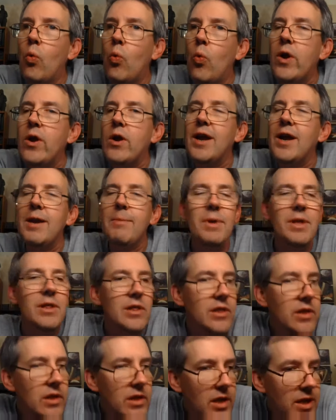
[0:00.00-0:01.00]
Where I'm a
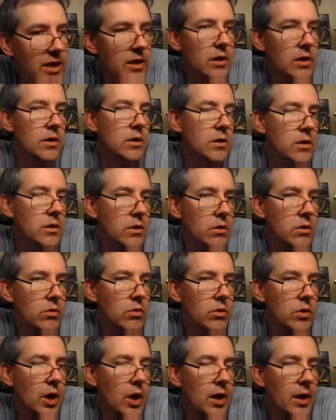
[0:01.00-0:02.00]
little,
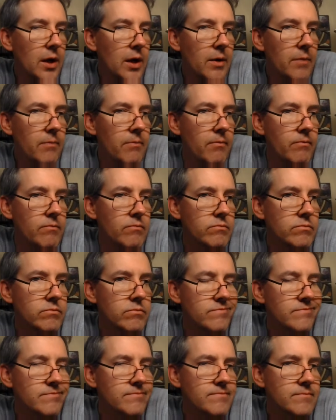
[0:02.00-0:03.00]
I
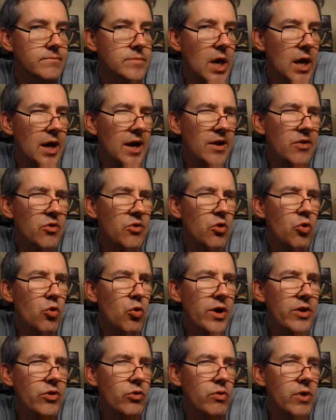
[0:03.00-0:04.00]
don't know
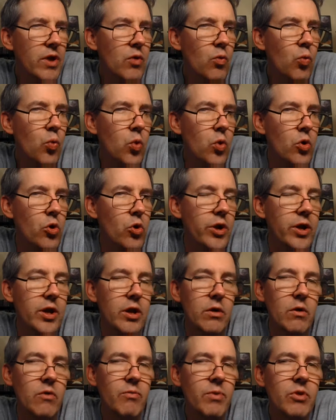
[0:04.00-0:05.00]
quite the right word
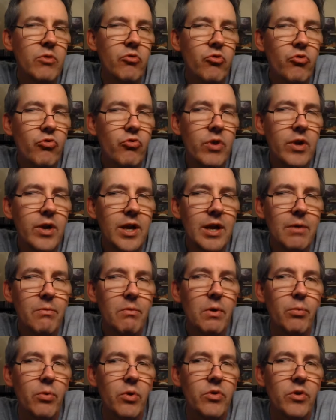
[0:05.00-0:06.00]
here. I've been trying to come
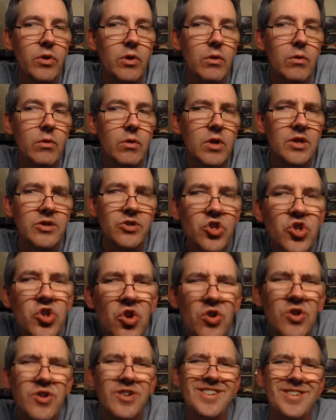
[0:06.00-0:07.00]
up with it.
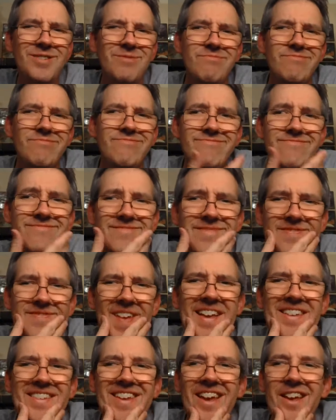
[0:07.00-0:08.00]
Concerned
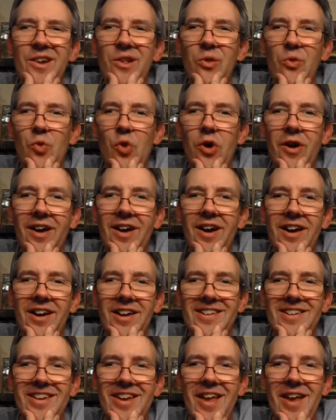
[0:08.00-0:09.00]
has kind of the wrong
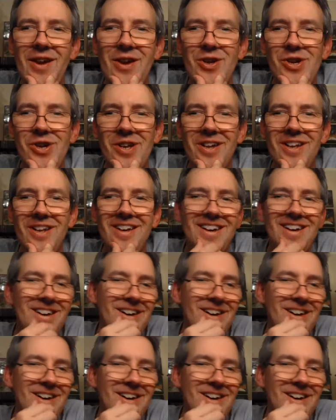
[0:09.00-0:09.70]
connotation.